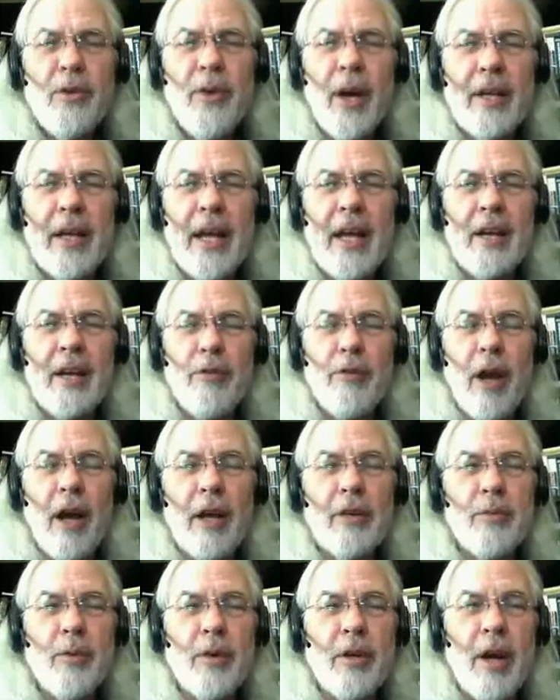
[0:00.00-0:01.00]
new volcanic
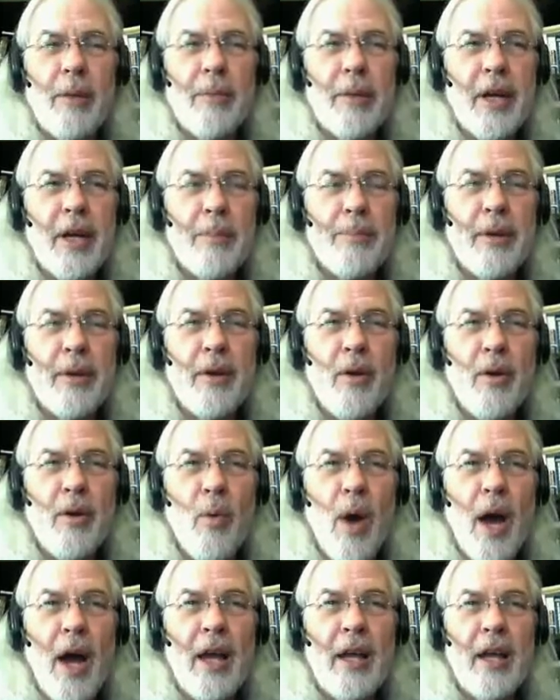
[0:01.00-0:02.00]
rocks were coming up in
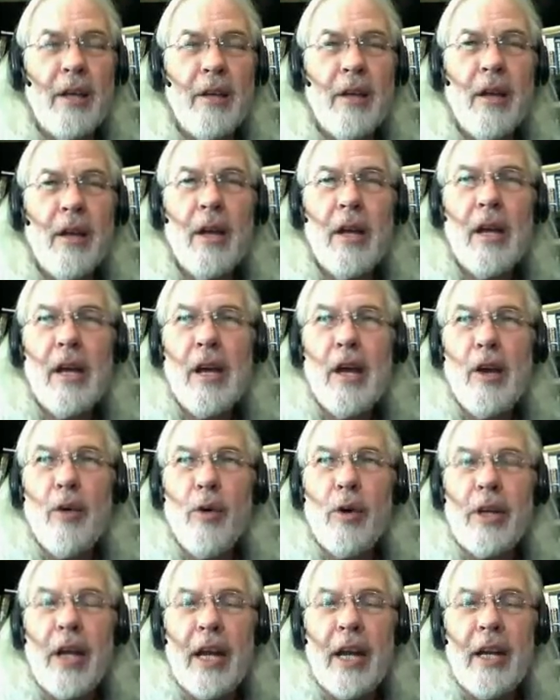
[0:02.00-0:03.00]
Hawaii
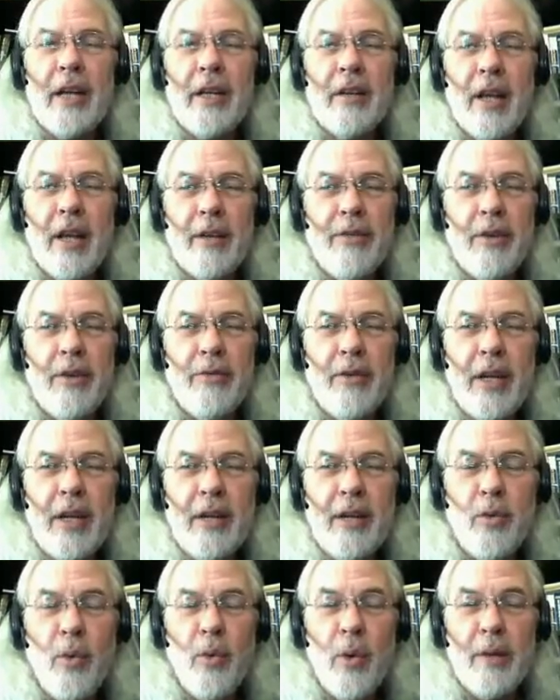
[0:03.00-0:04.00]
were dating like
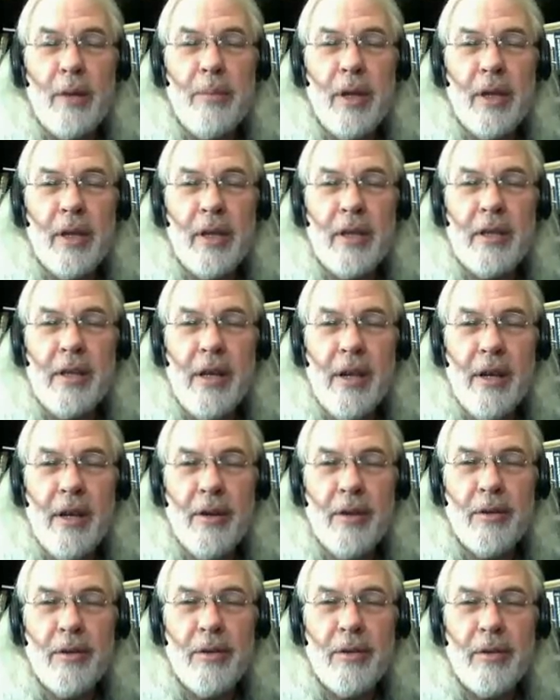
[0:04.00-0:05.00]
15, 20 million
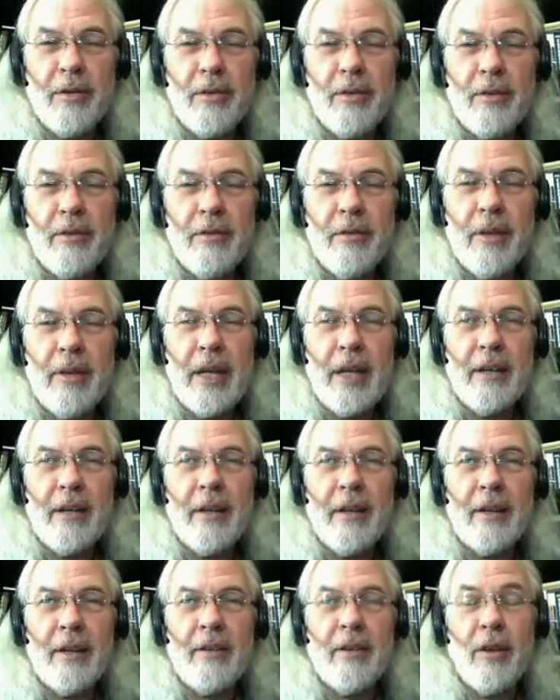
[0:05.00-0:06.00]
years.
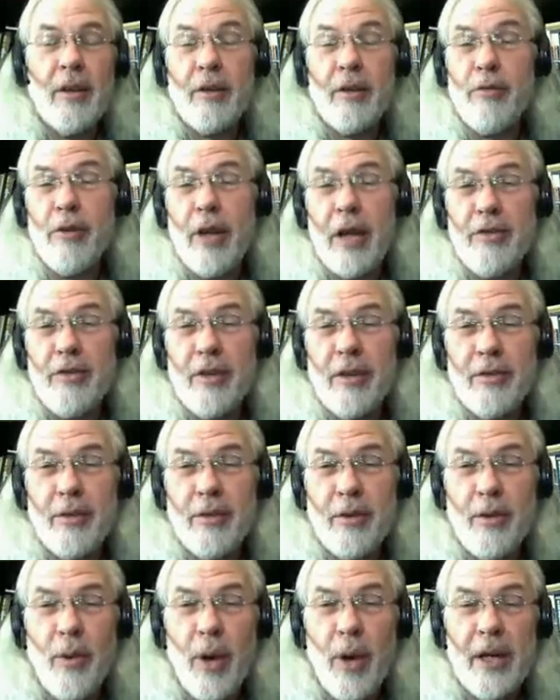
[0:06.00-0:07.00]
And I know the
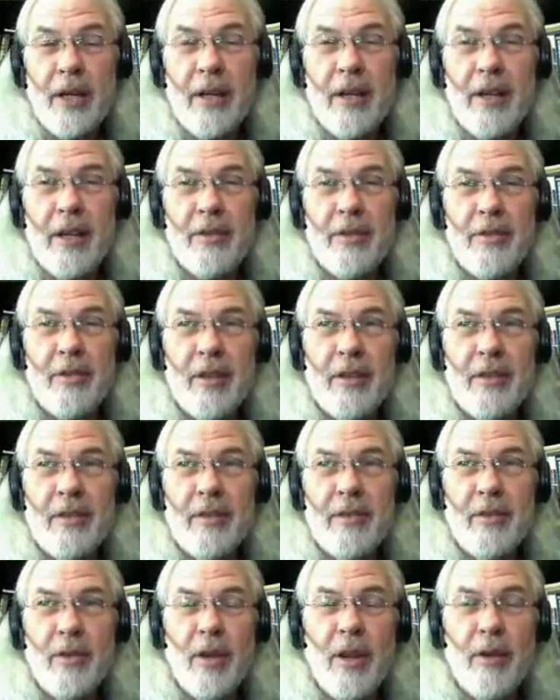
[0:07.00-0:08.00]
creationists are quite into this, like
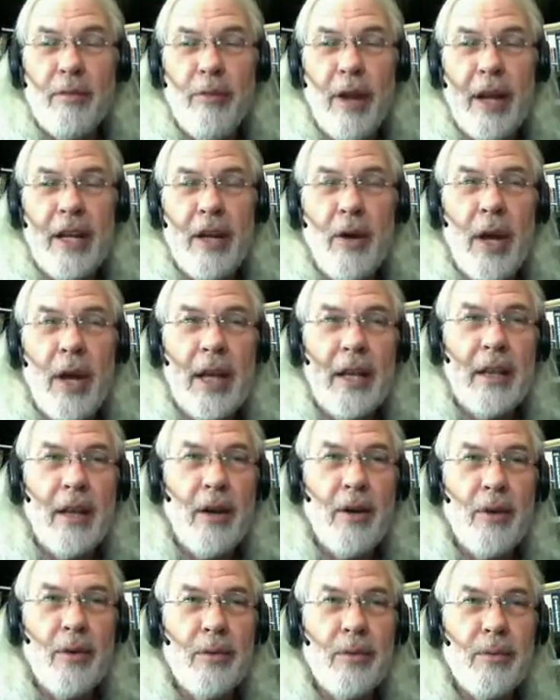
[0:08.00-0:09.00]
sort of the radio
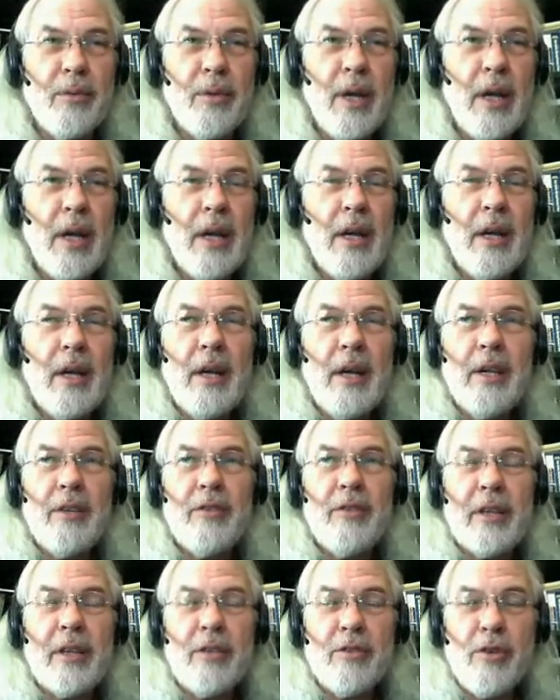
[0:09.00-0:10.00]
halos,
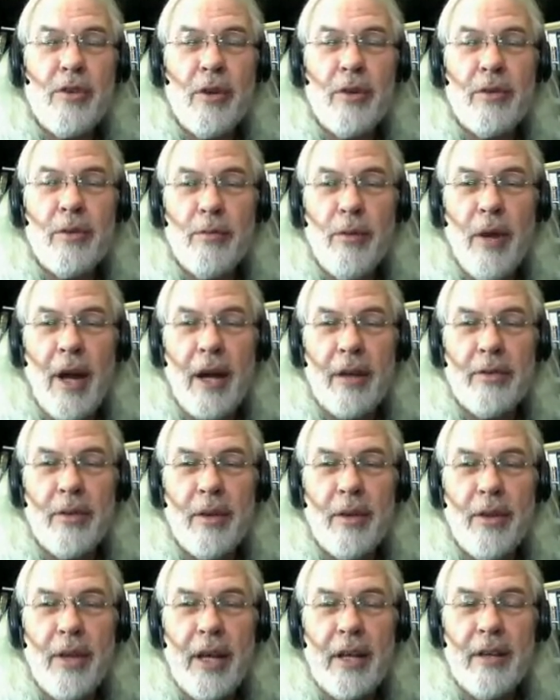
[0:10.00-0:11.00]
signatures and rocks
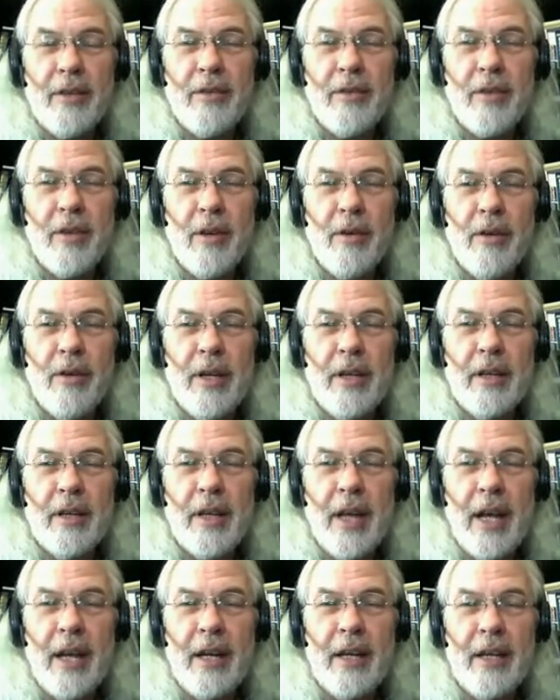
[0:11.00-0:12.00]
and things,
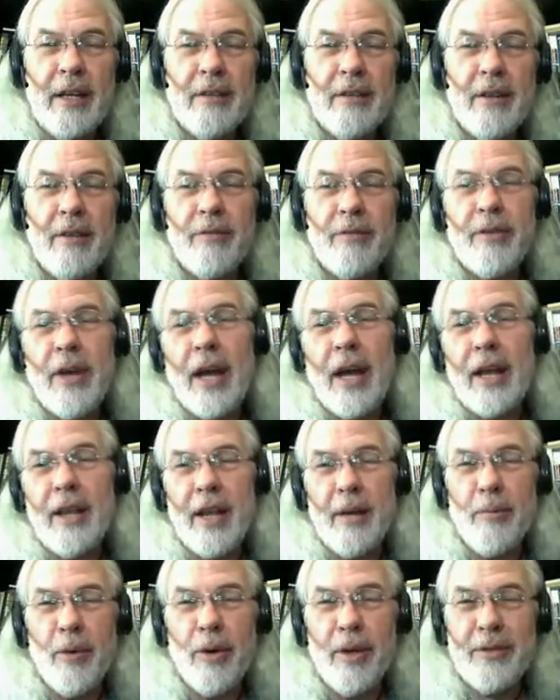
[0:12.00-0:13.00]
indicating. And I've got a
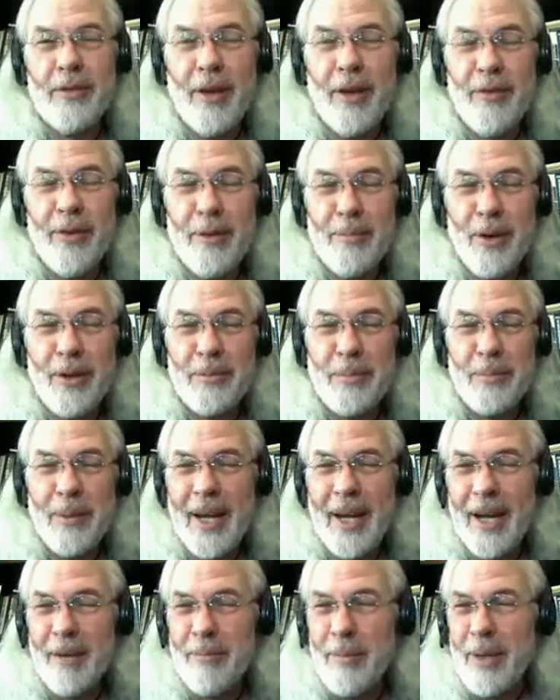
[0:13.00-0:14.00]
lot more of this stuff in the books
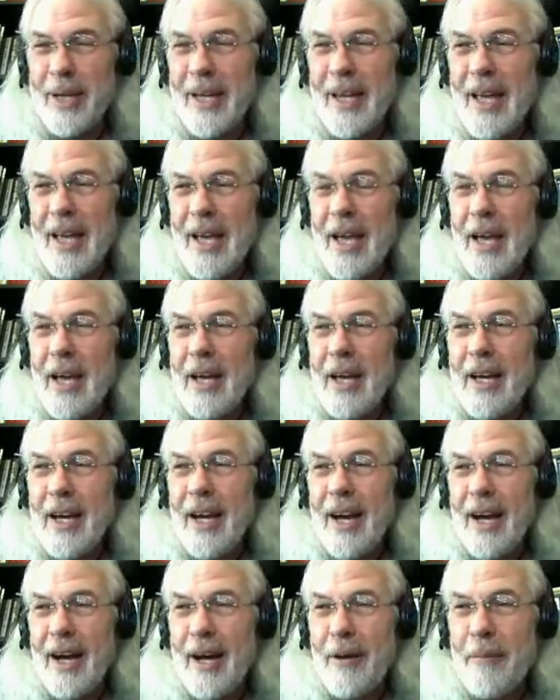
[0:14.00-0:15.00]
behind me.
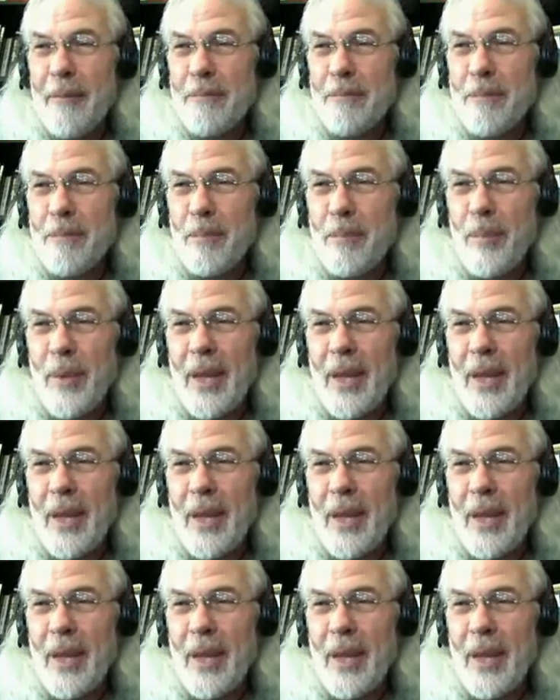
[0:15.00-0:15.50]
But